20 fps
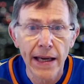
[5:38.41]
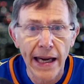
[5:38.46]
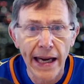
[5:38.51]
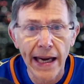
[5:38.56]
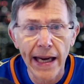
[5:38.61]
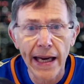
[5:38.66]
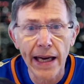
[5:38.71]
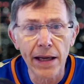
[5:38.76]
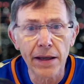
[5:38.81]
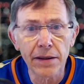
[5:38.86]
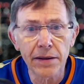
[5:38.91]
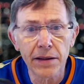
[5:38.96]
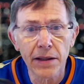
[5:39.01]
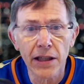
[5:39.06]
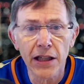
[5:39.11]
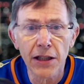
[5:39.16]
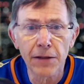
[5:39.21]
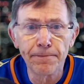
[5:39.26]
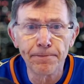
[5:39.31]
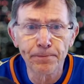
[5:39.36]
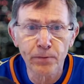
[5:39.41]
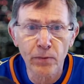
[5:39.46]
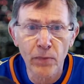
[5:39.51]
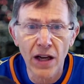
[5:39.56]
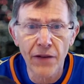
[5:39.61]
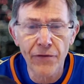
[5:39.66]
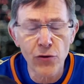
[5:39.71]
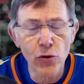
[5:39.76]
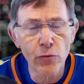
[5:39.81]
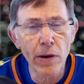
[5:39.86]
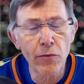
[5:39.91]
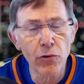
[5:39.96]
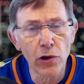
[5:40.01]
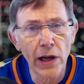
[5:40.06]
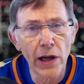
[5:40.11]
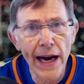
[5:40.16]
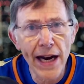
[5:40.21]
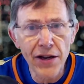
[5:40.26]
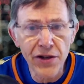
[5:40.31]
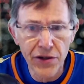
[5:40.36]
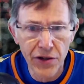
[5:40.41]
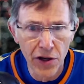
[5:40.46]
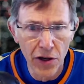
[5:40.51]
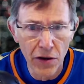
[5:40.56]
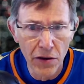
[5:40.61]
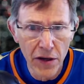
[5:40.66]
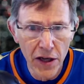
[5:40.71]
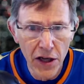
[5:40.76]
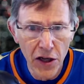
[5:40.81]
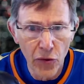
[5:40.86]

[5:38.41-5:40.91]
And if you remember last year,